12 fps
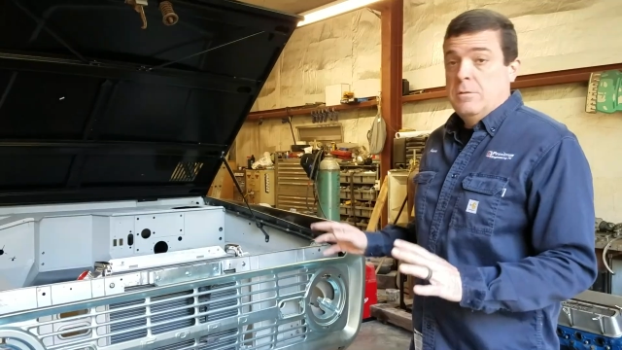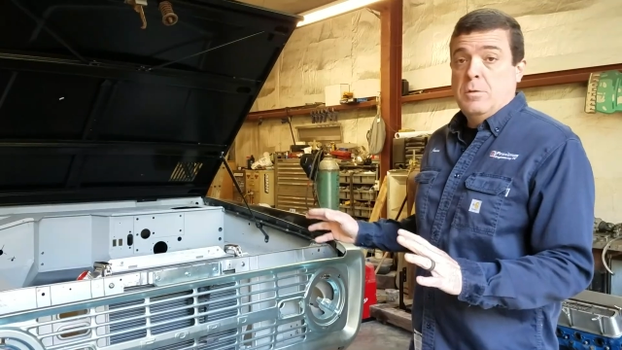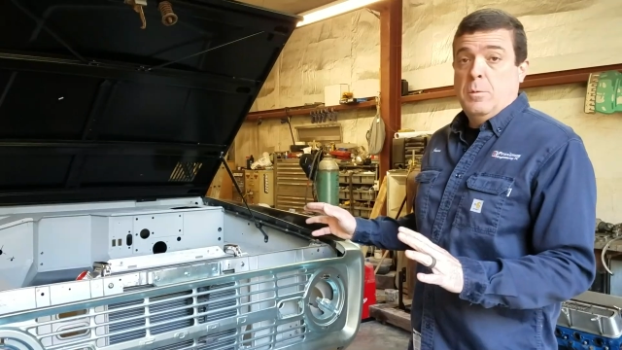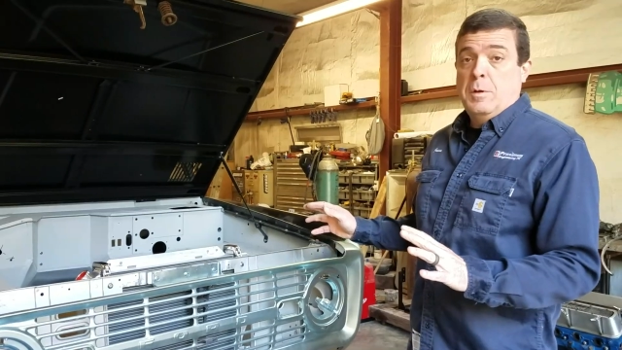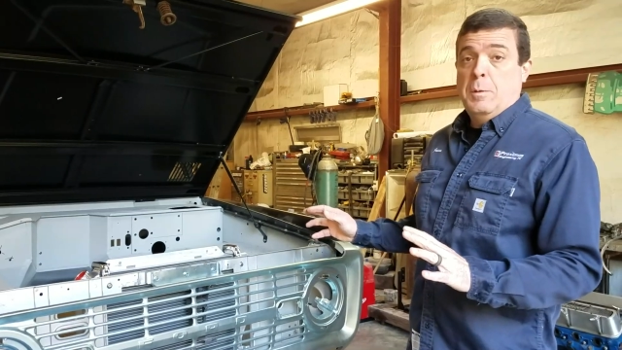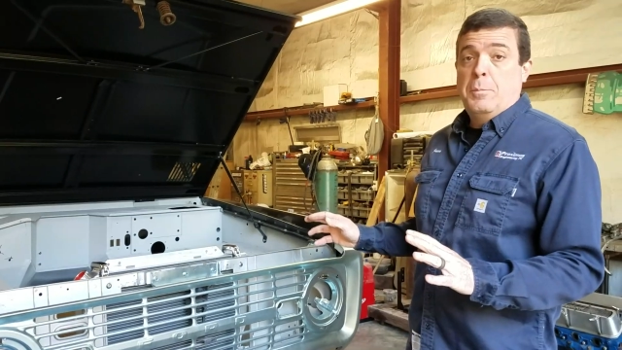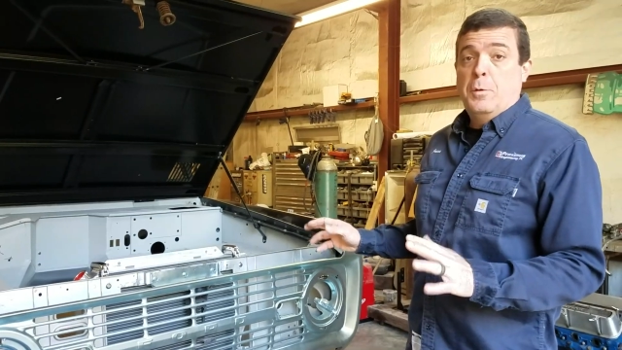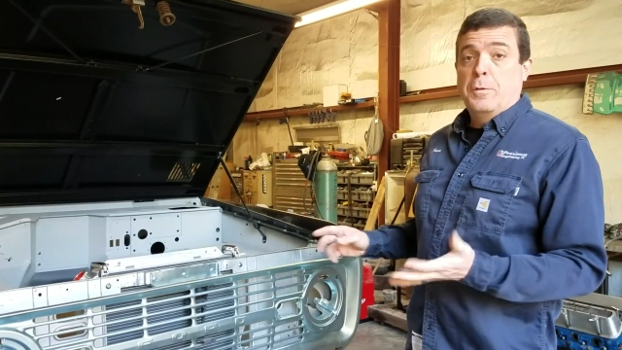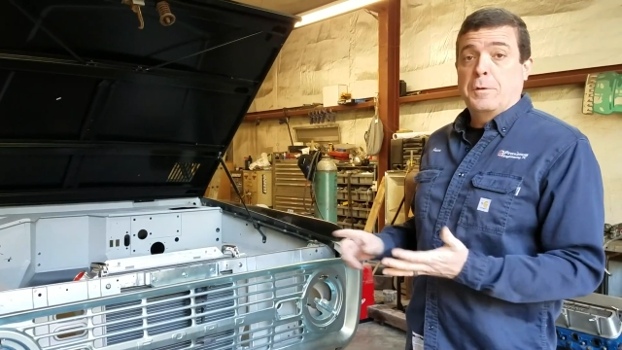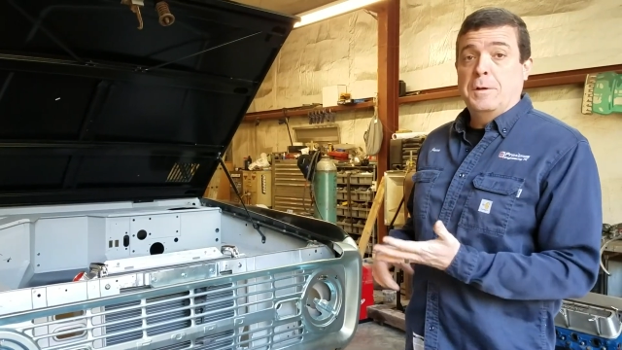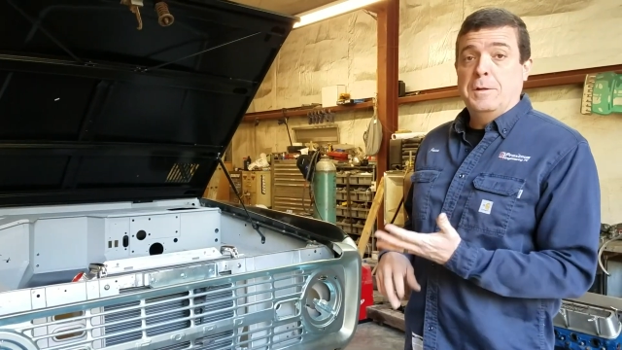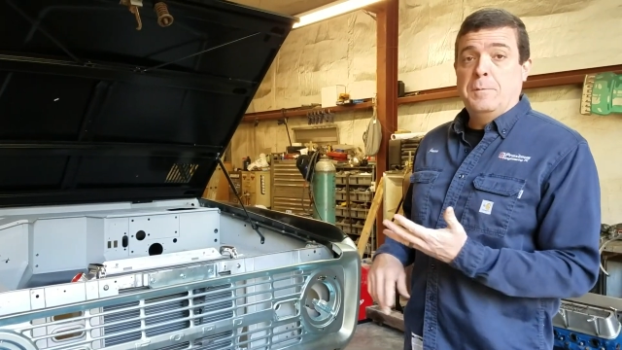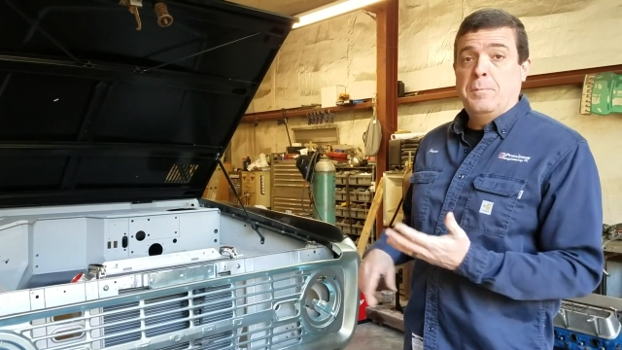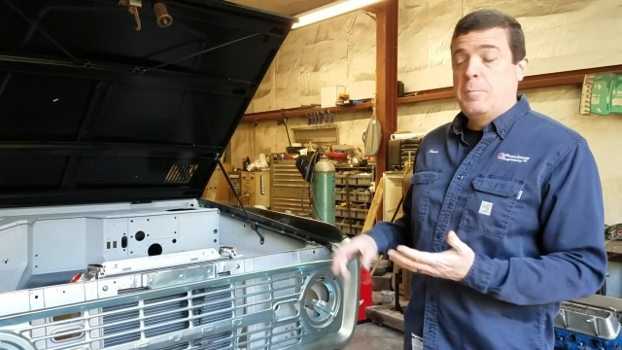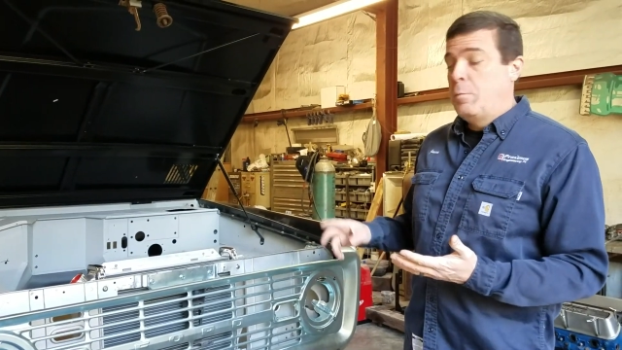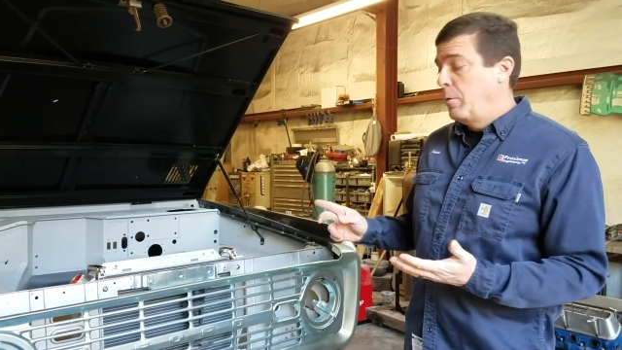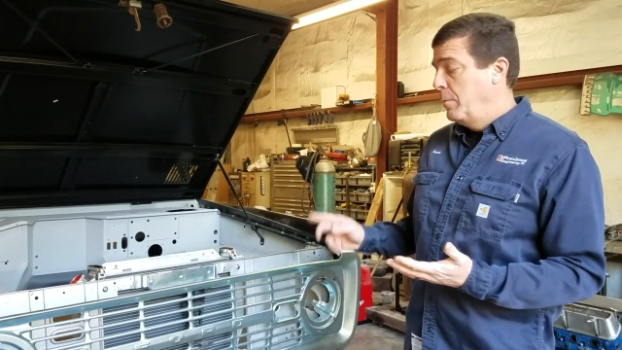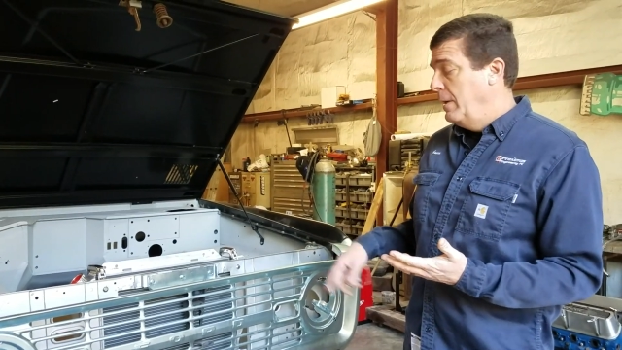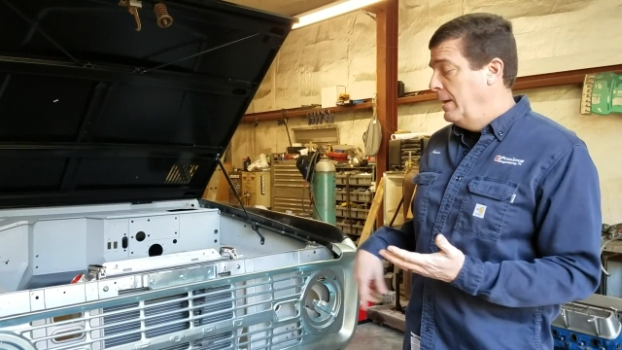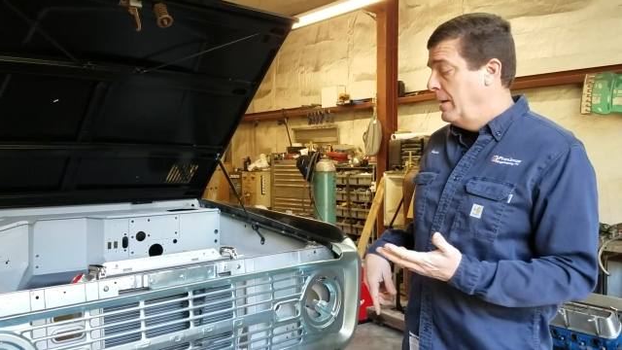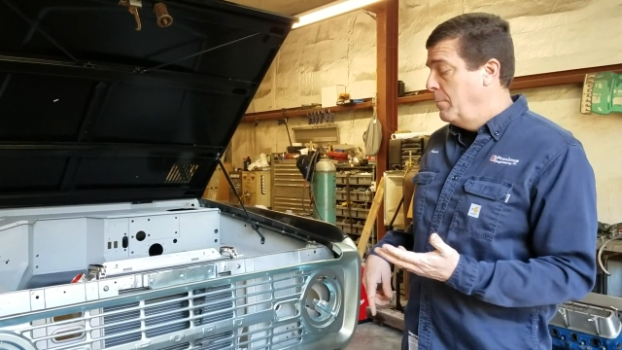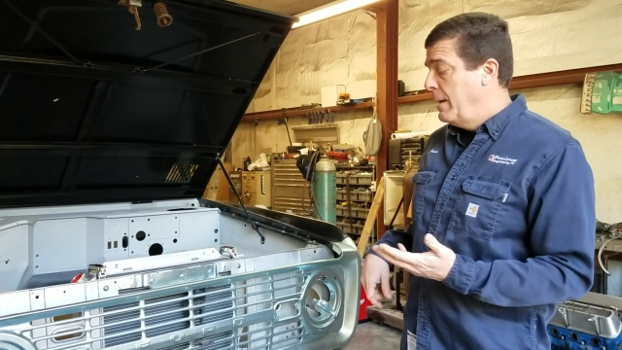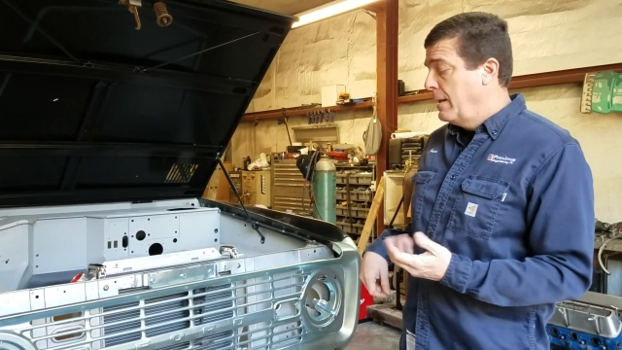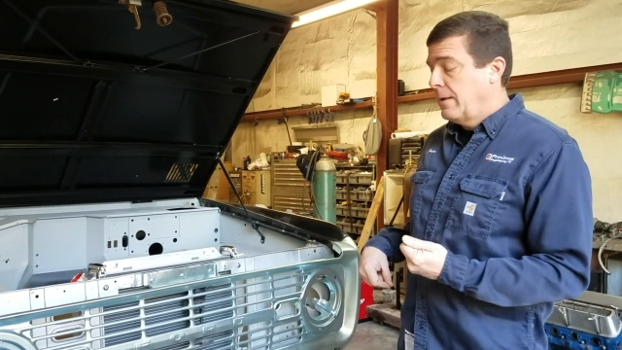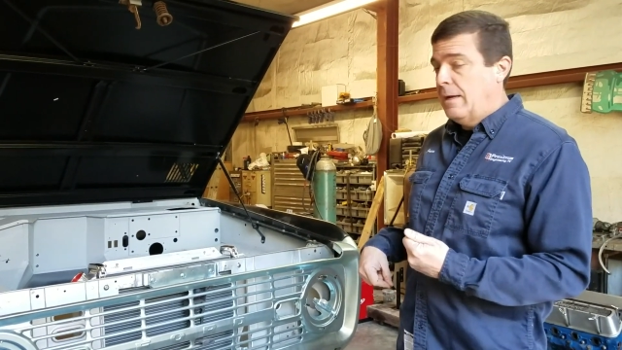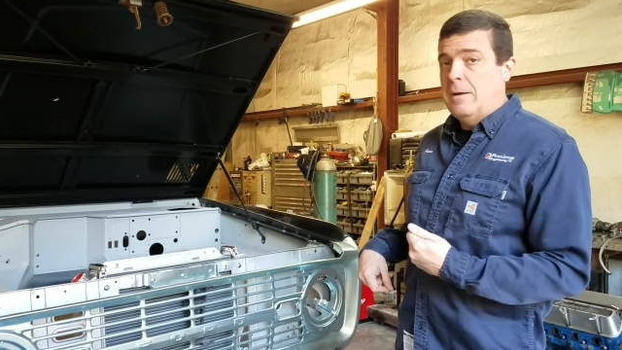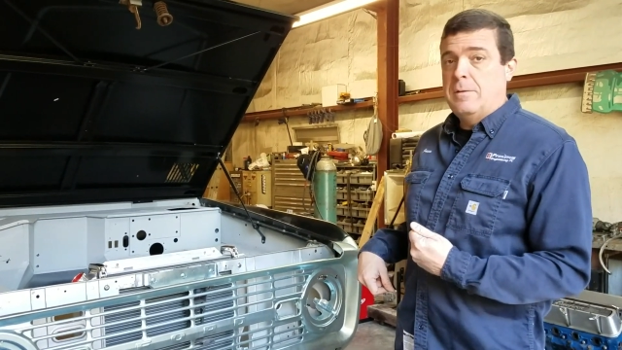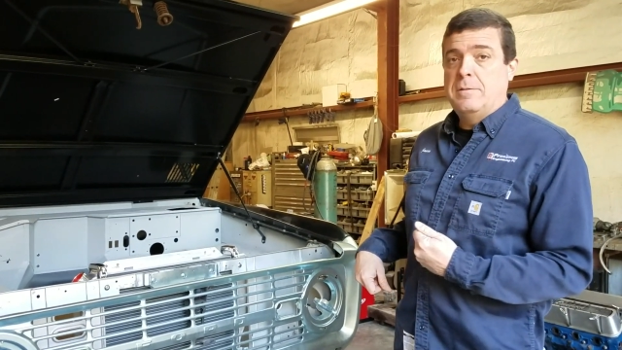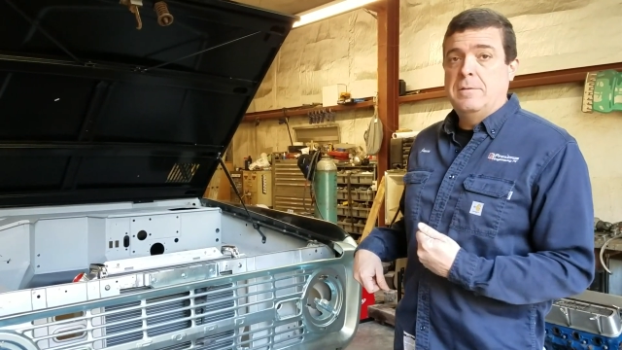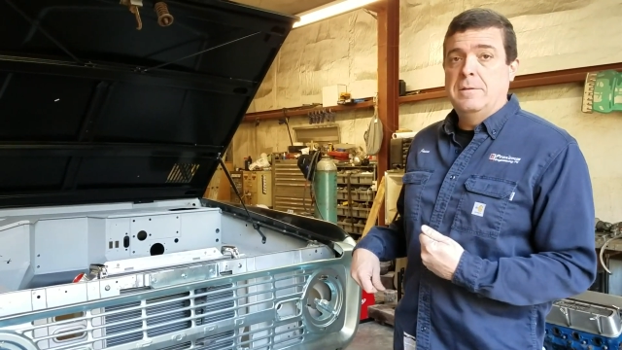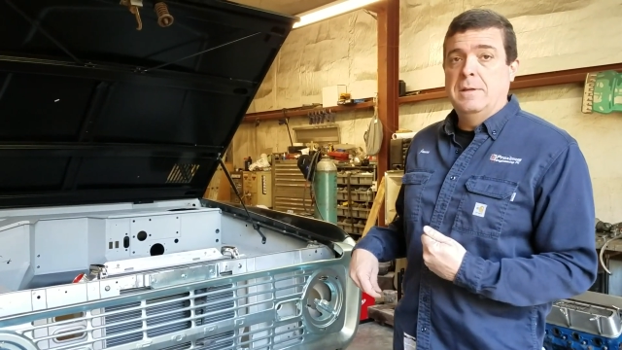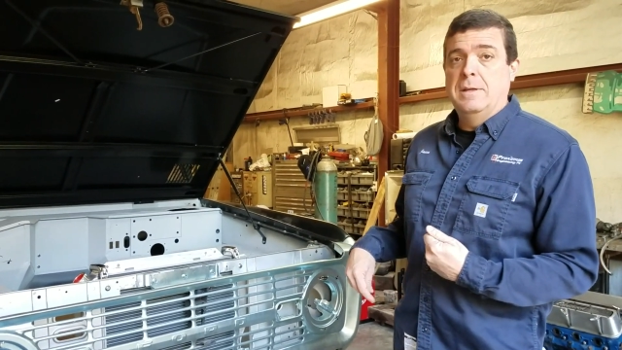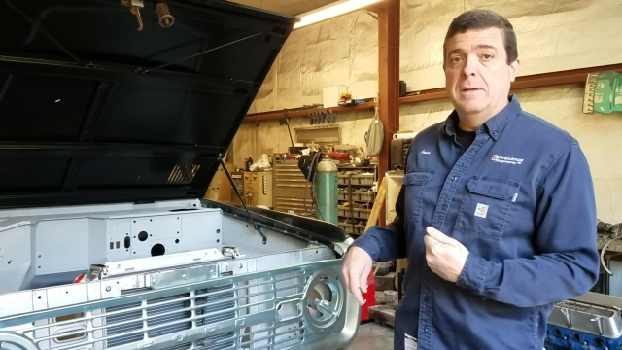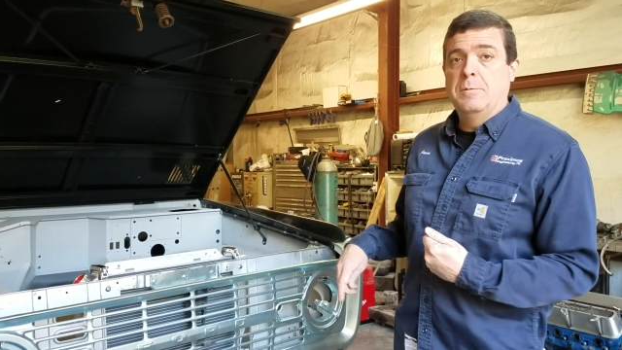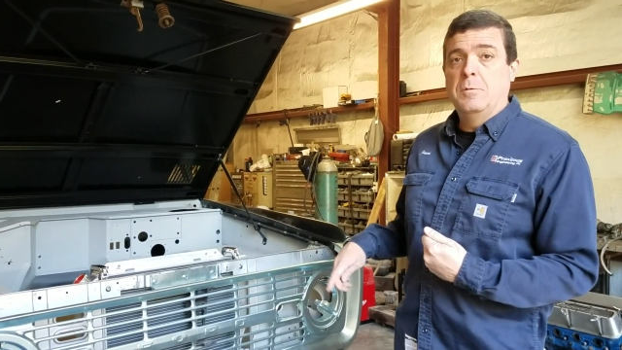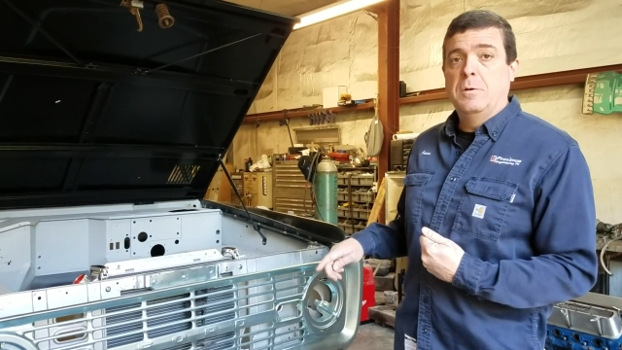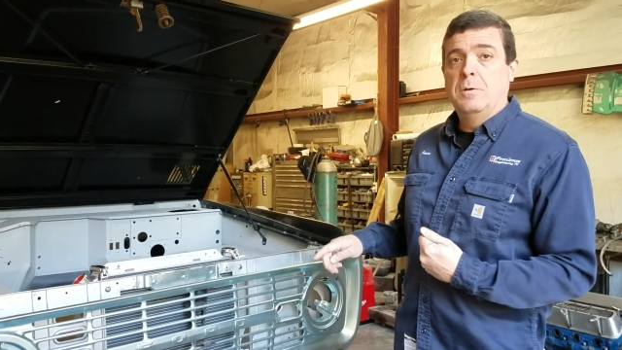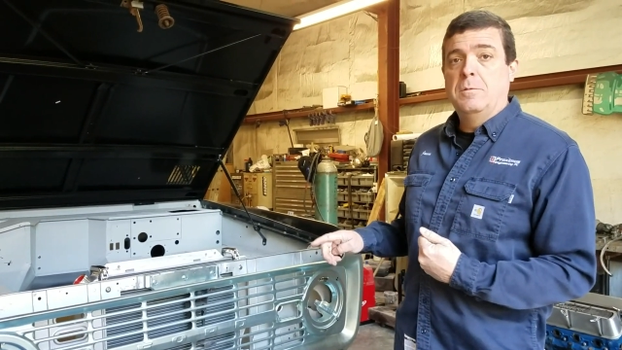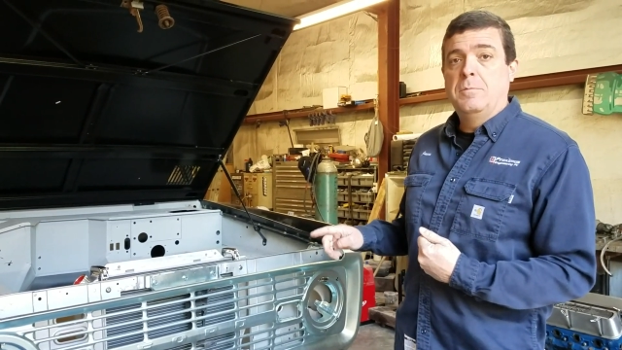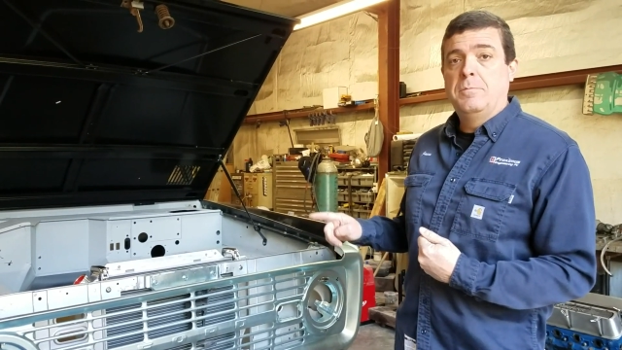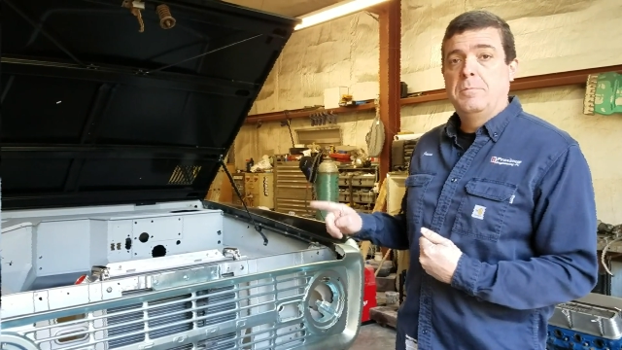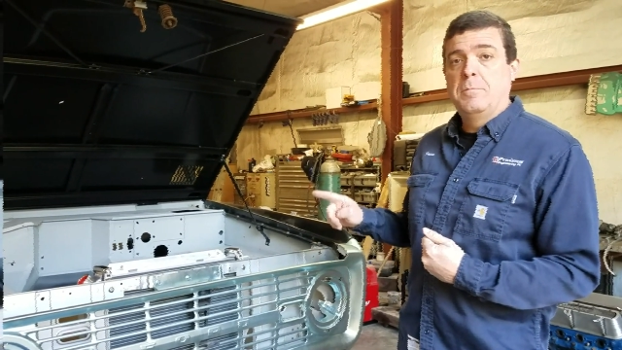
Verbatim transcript: So we're gonna pull the grill, pull the radiator back out, and we'll